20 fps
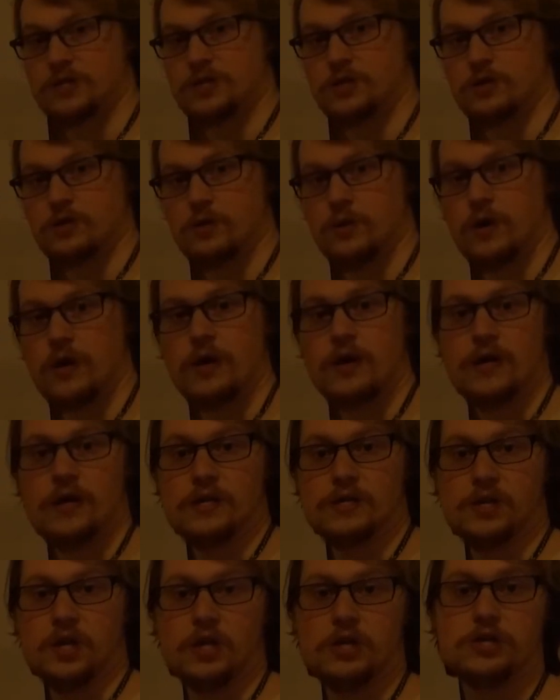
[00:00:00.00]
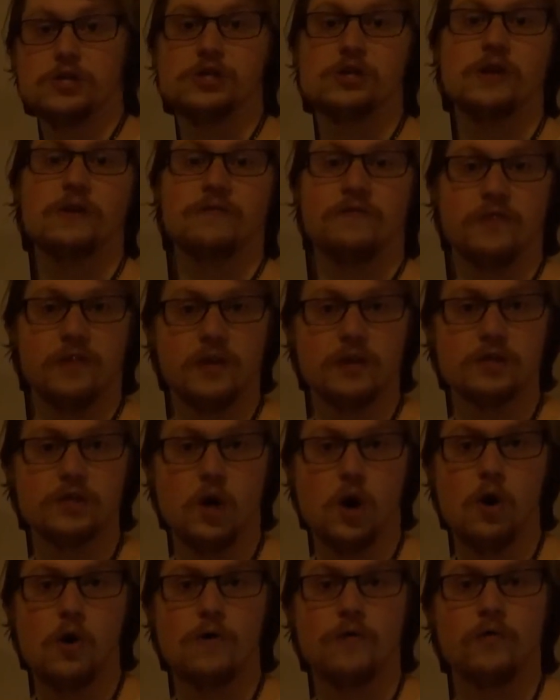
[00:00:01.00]
2, it's going to shift things
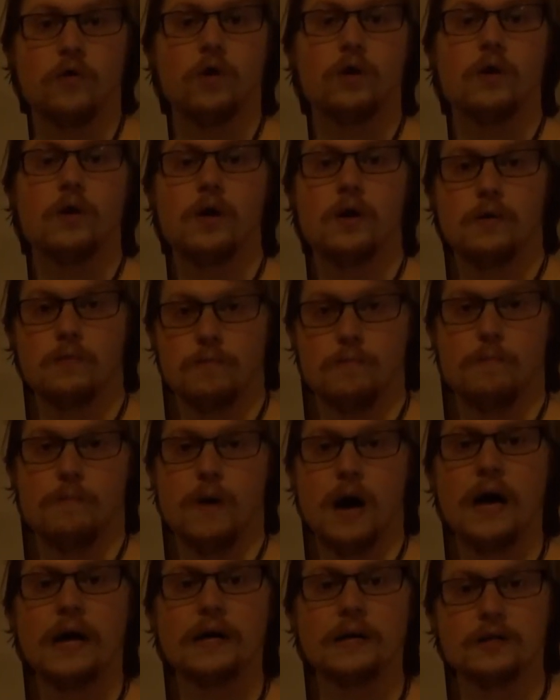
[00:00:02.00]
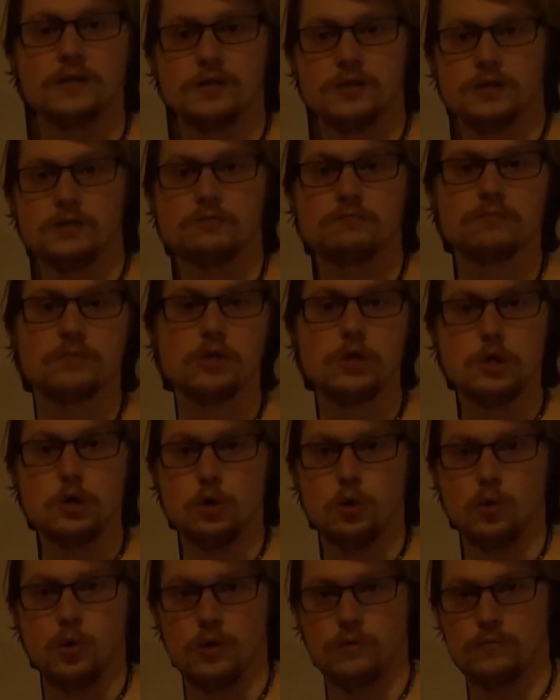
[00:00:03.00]
over minus 2.